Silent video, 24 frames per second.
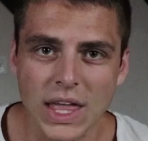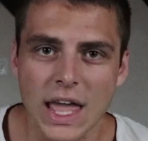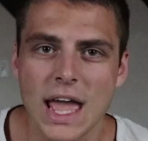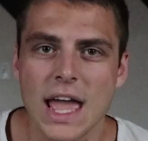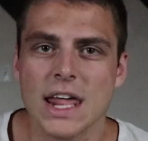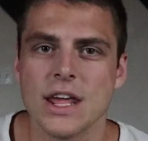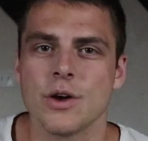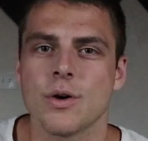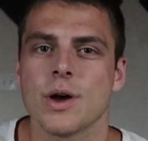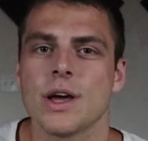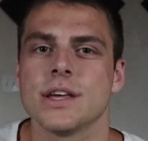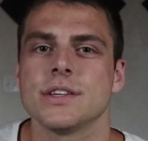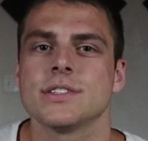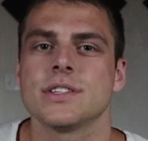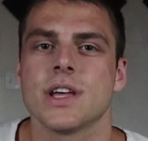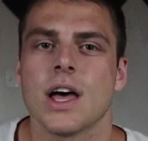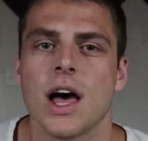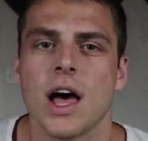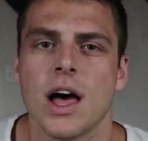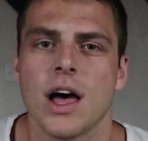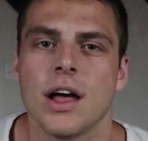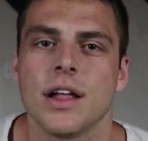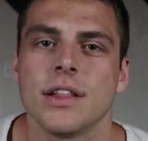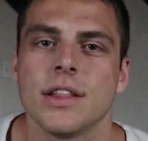anyways,
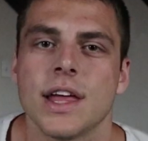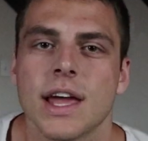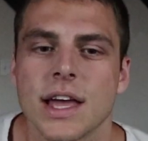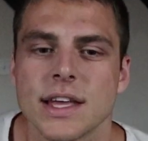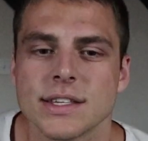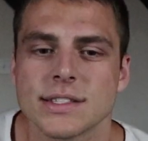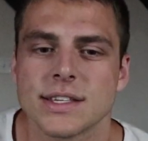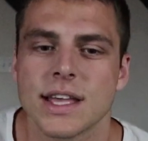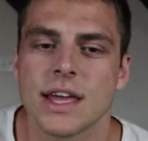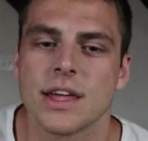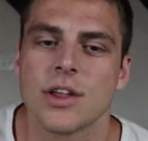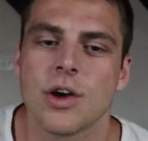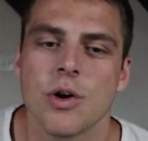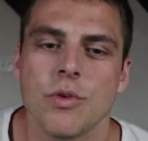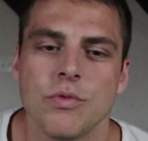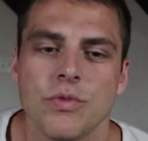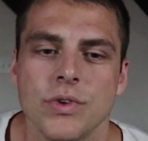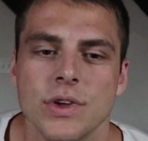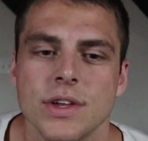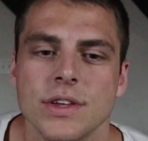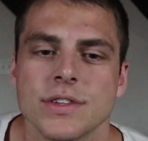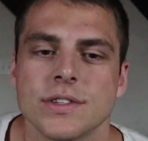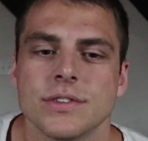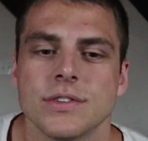like I said,
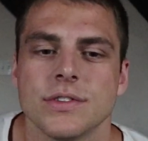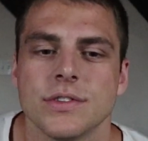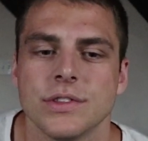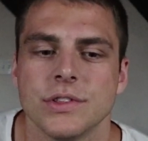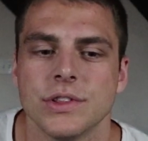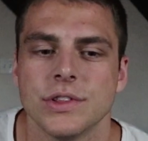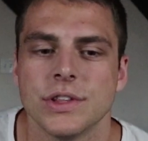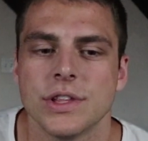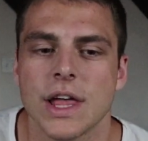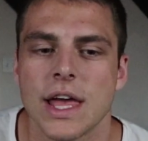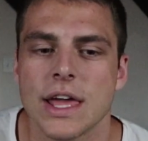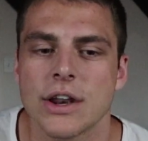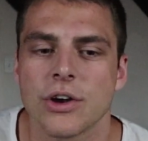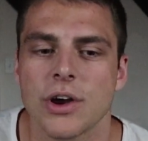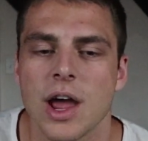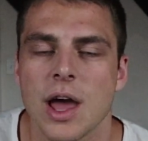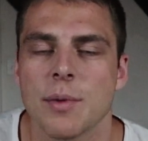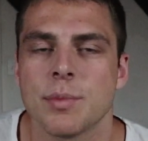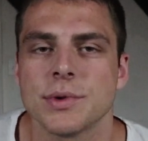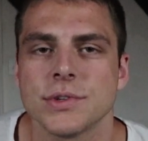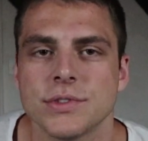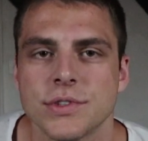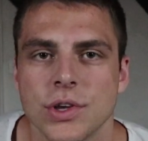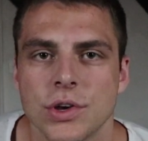hopefully later
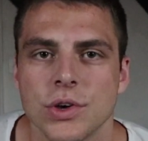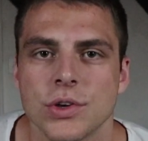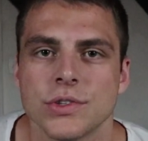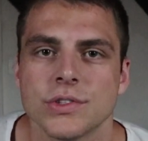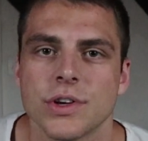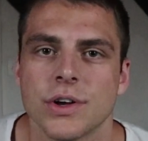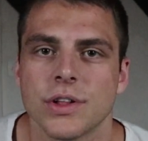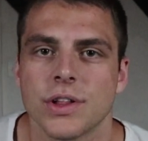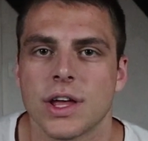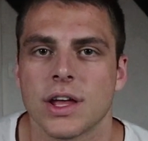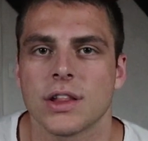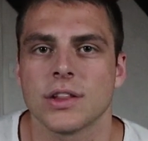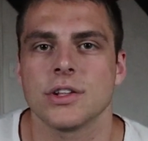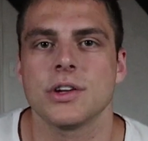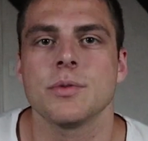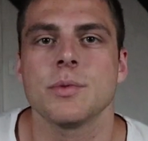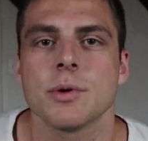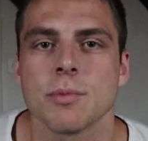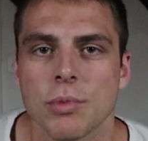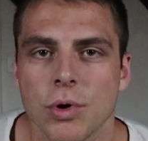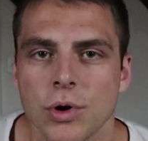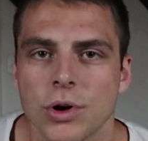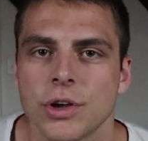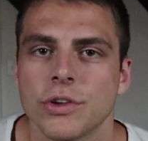episodes are like a little
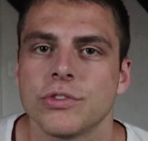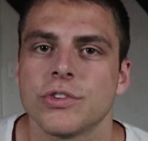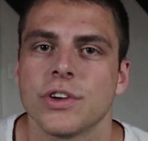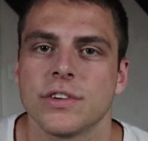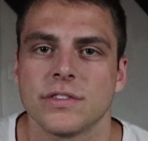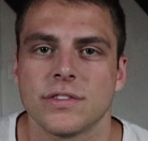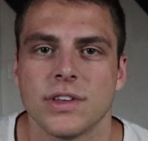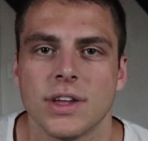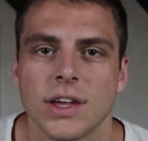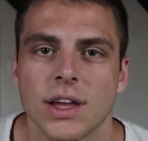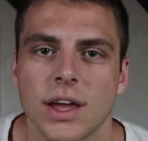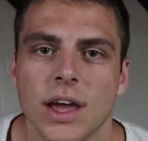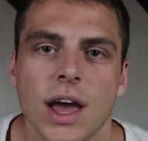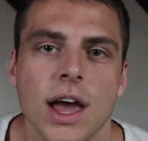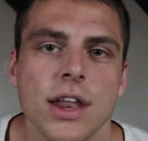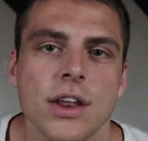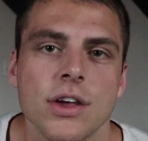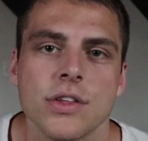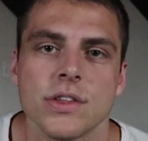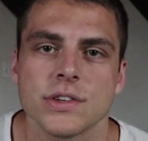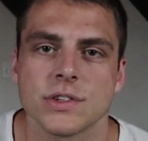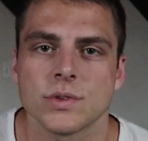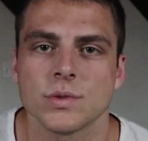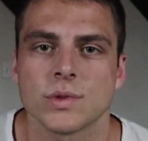bit more interesting. I
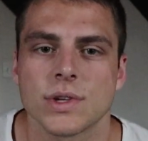know this